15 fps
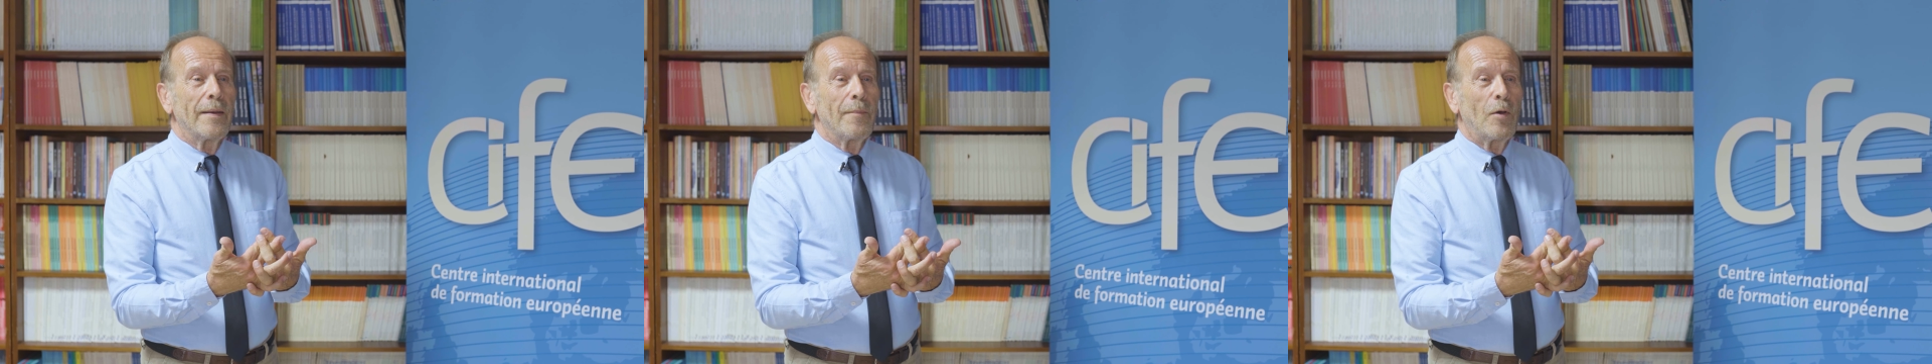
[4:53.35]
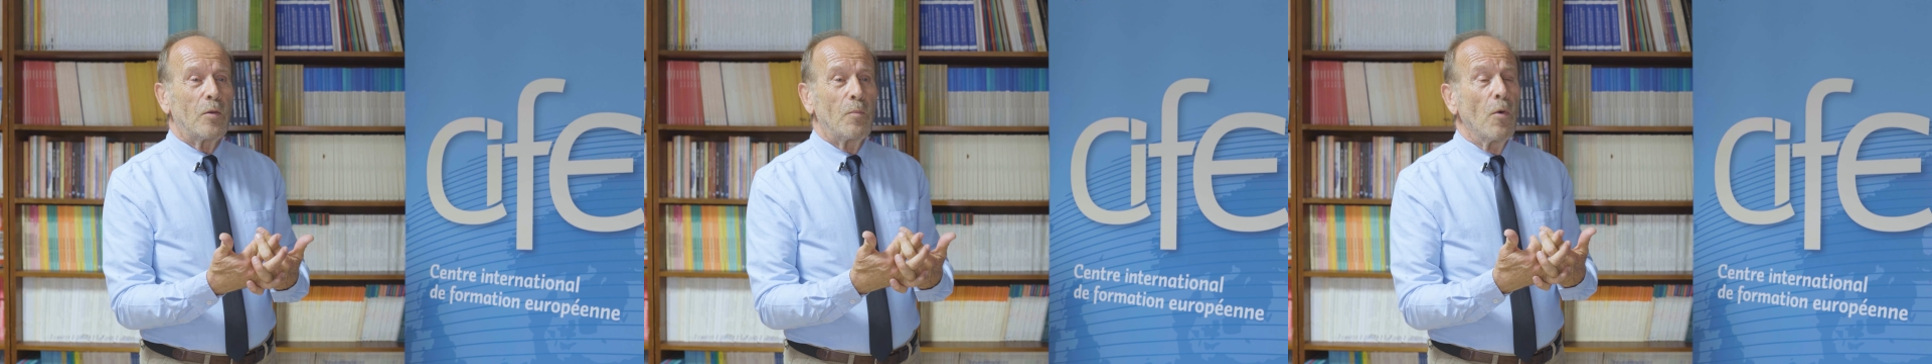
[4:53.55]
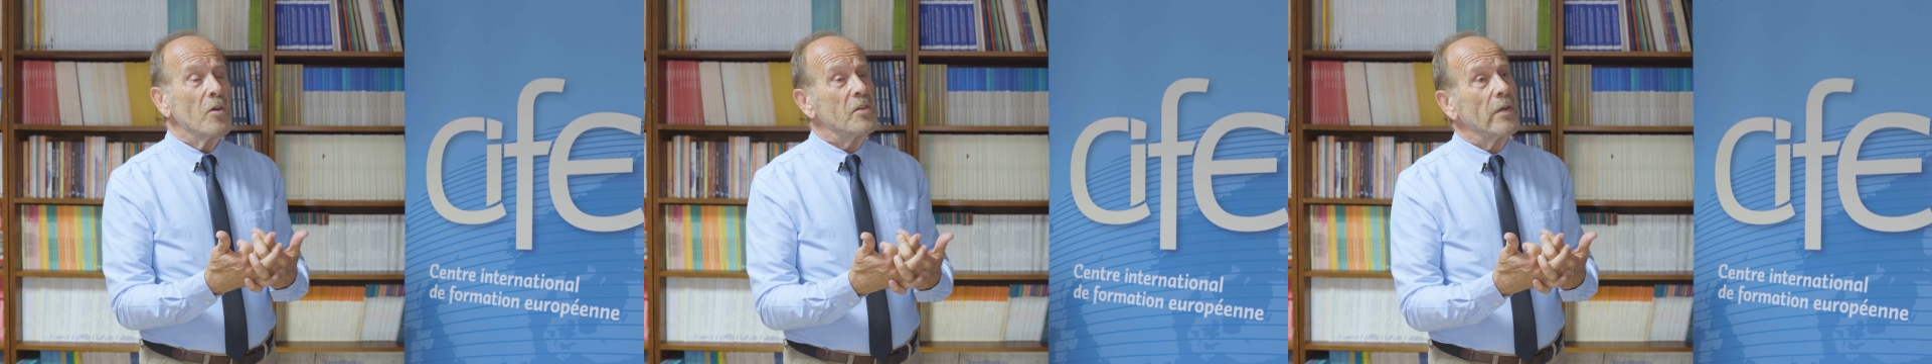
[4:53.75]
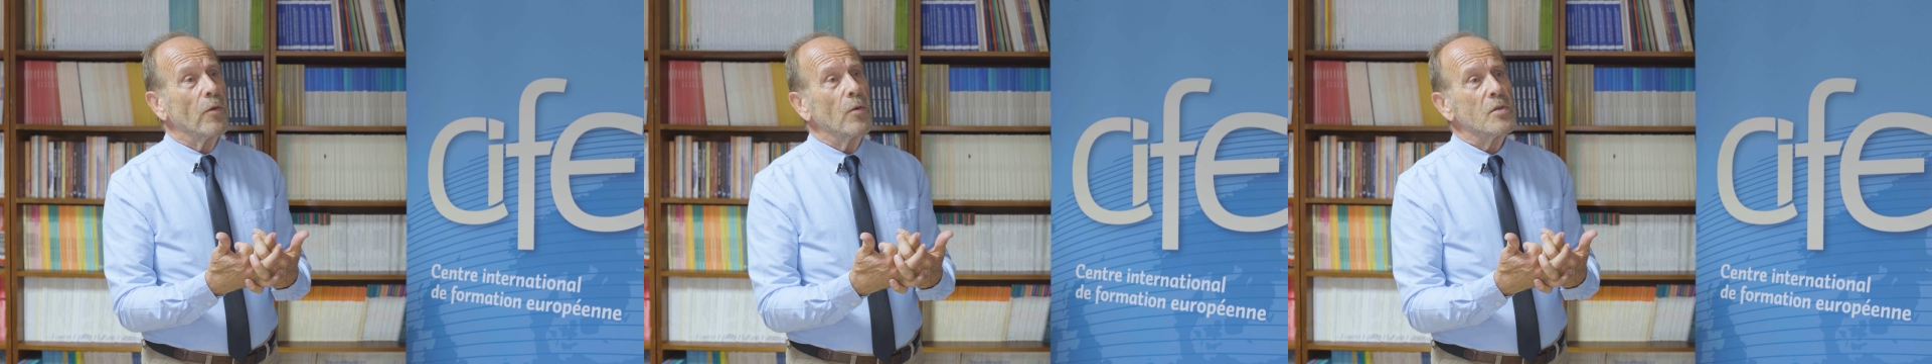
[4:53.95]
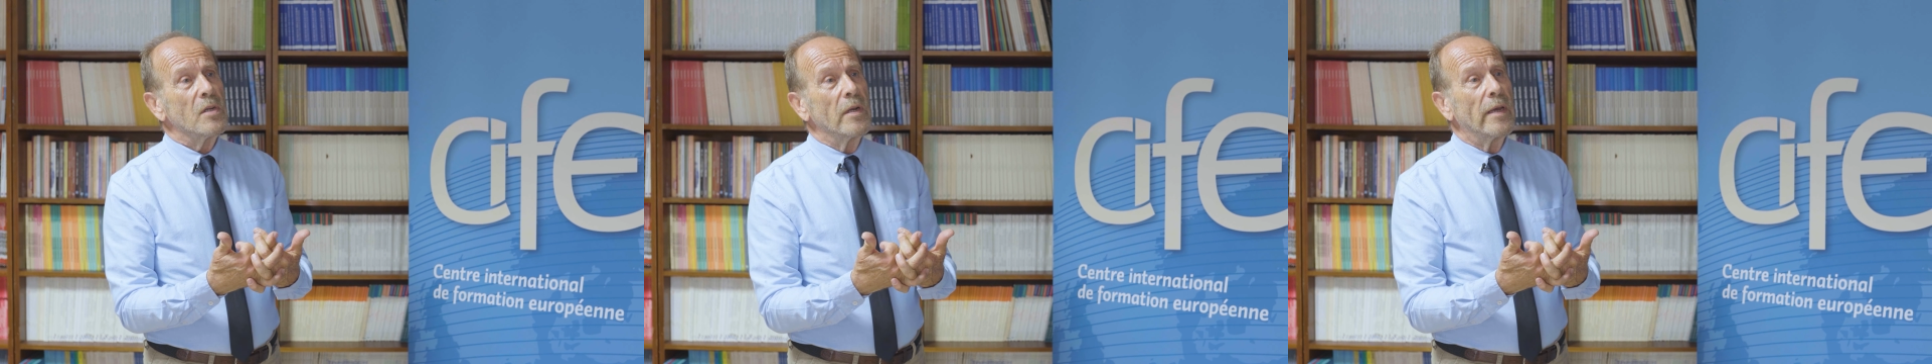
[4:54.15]
but more
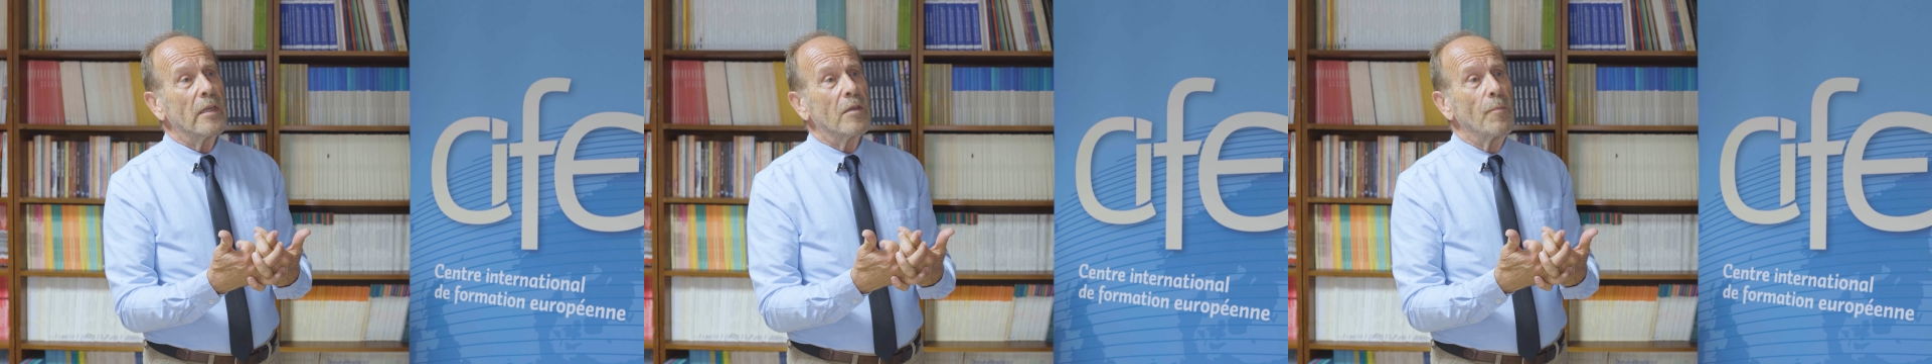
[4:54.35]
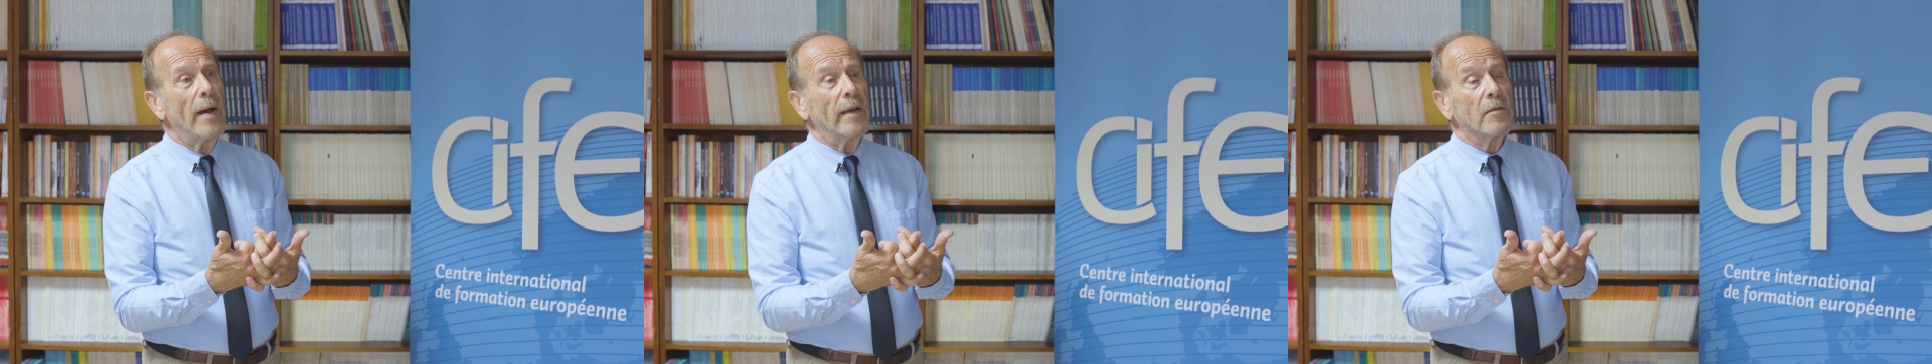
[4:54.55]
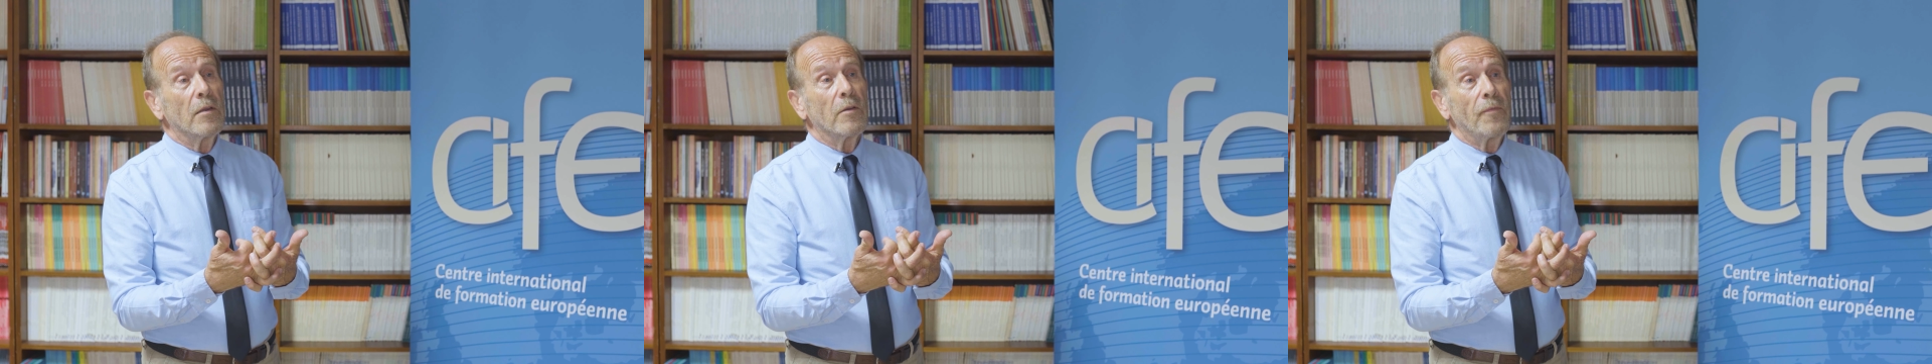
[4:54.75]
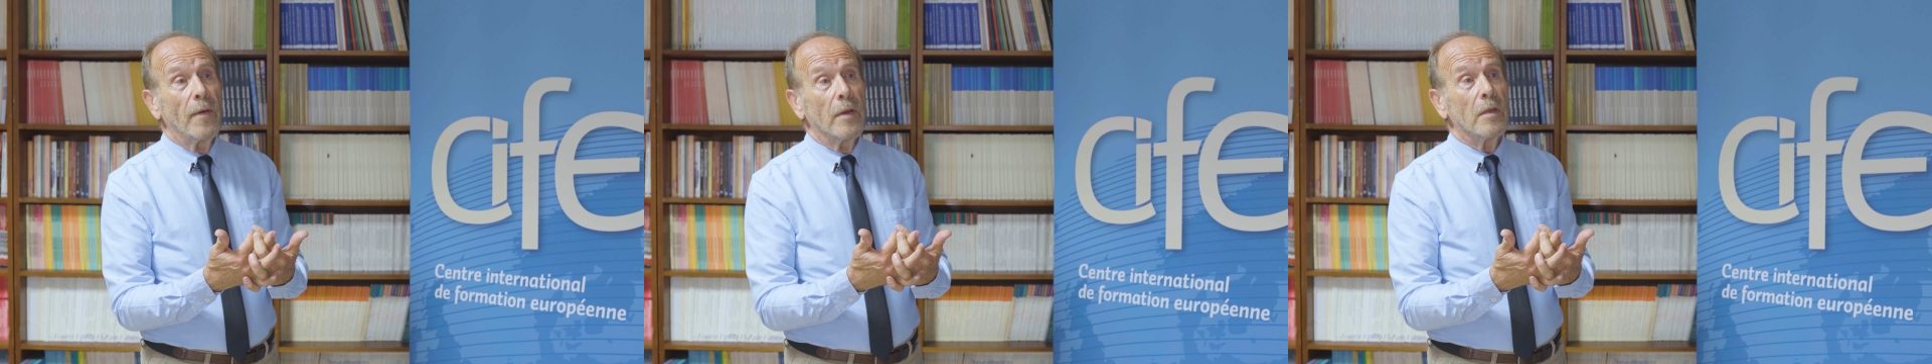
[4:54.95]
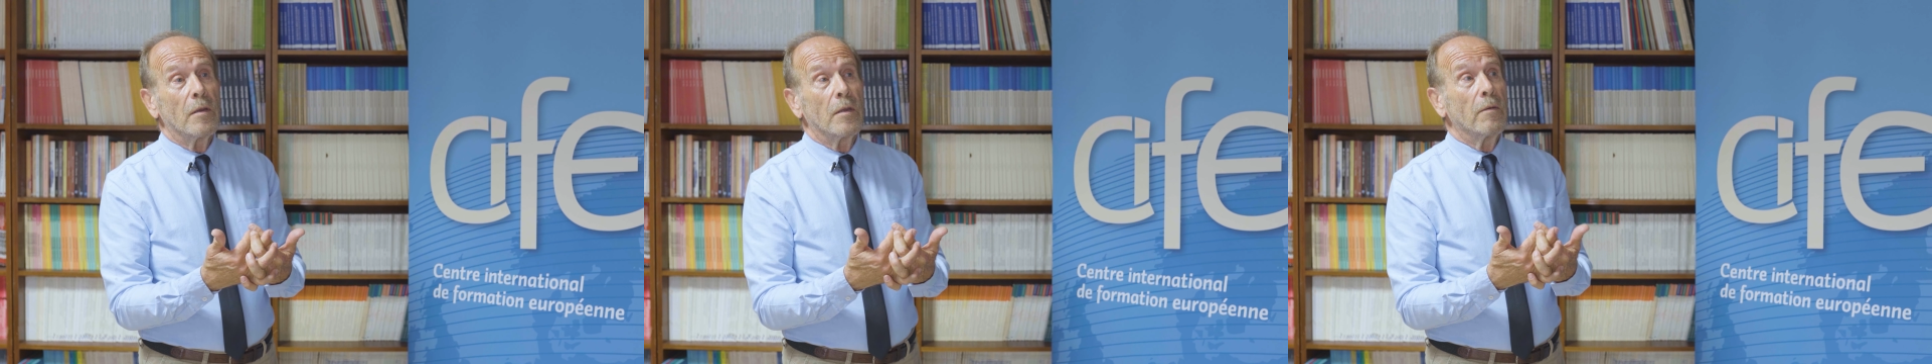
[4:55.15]
seriously, it might
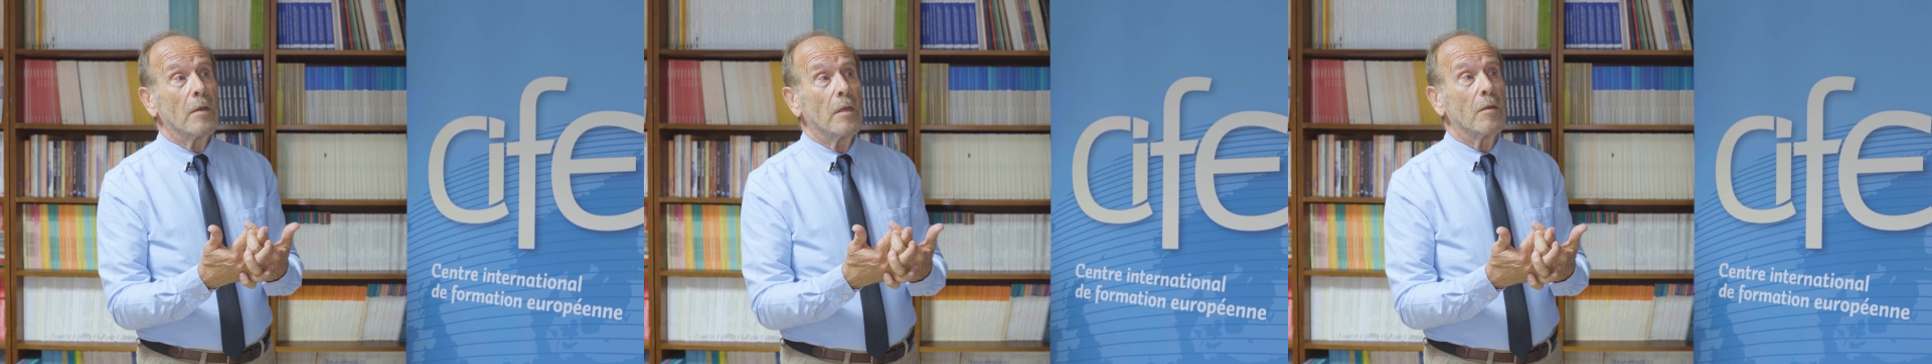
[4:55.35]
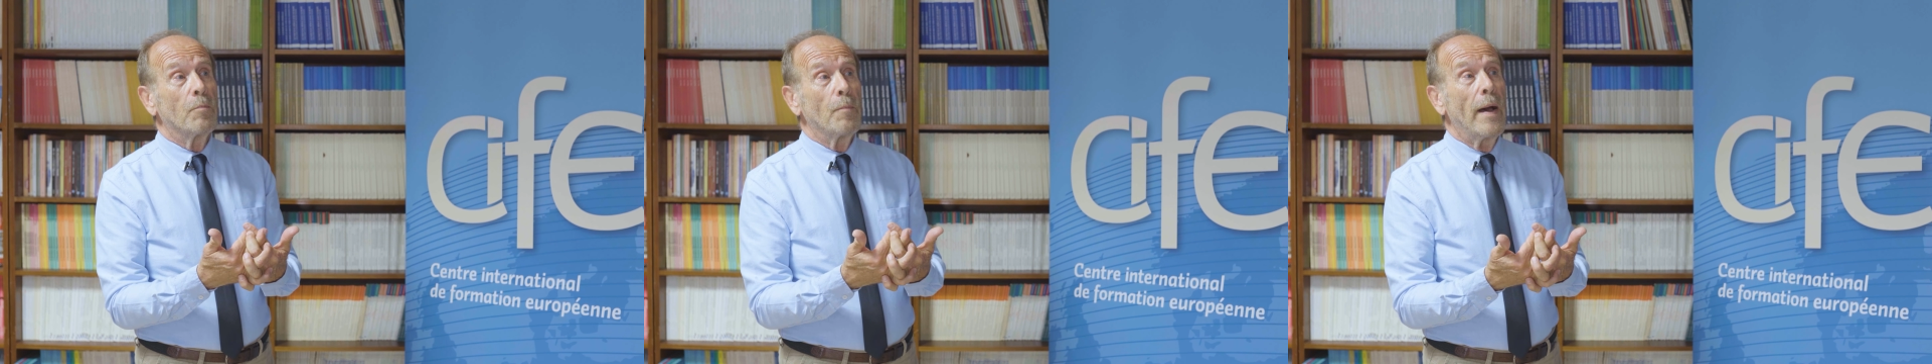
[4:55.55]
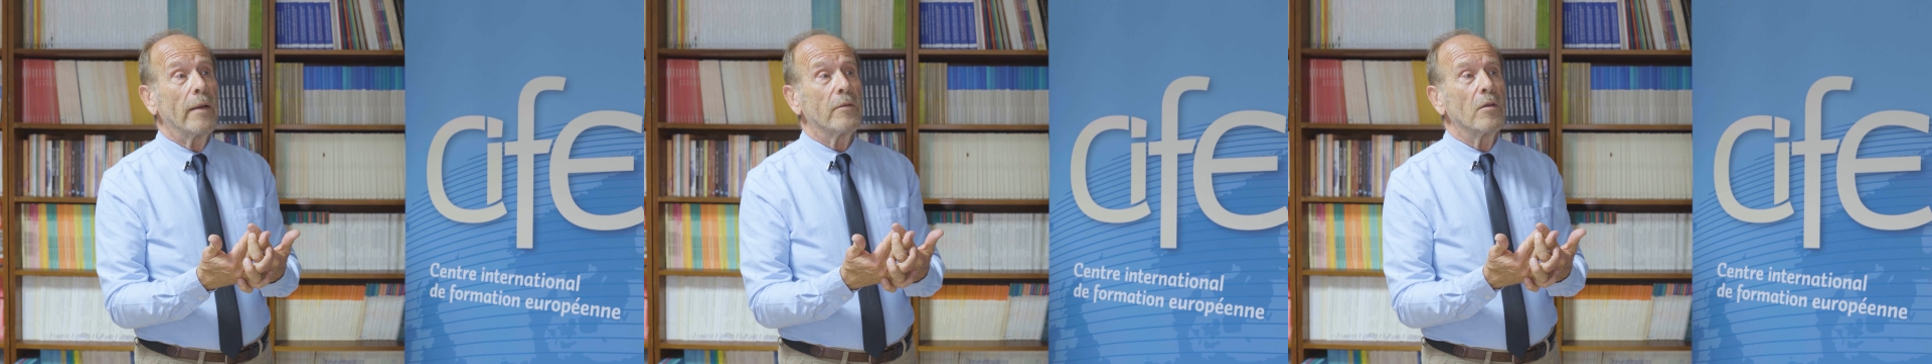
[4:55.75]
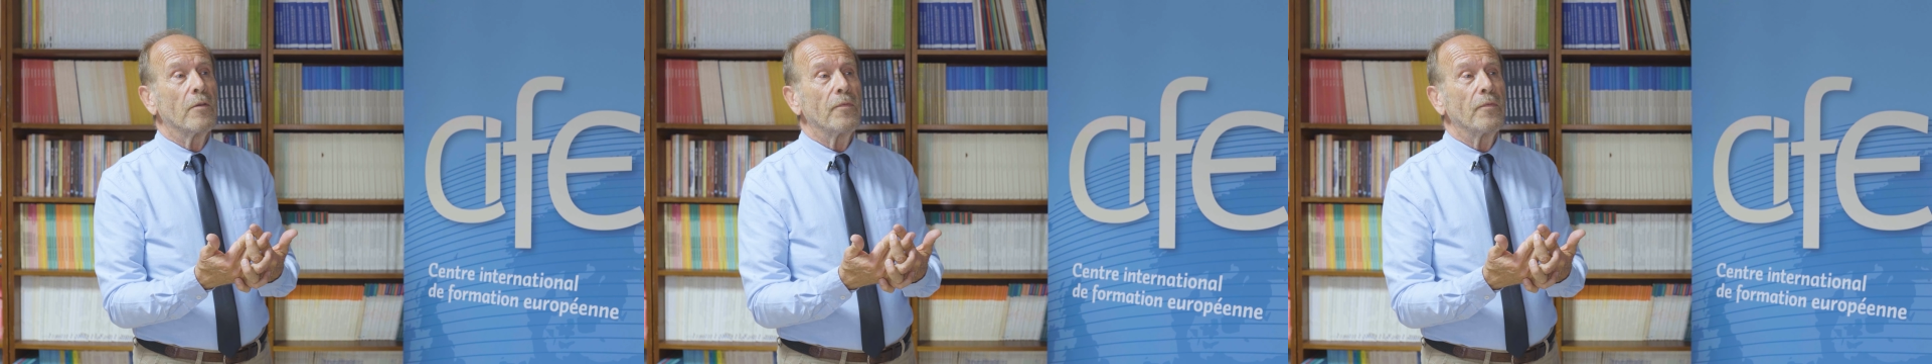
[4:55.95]
in